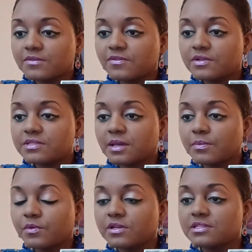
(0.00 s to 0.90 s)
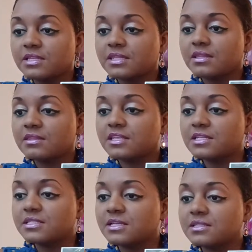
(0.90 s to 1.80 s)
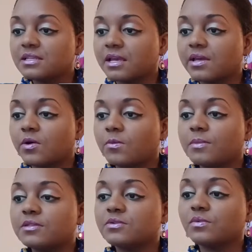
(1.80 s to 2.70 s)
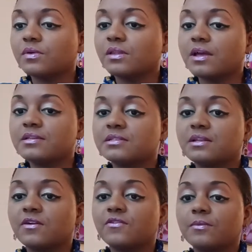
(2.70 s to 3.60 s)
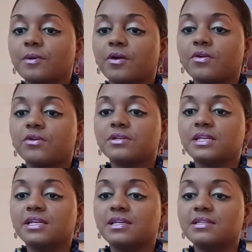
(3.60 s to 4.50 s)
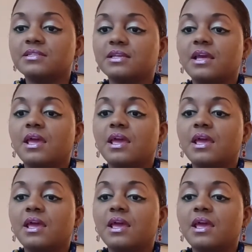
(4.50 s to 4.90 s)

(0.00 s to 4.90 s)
For some reason, this insight helped me to realize enough about her needs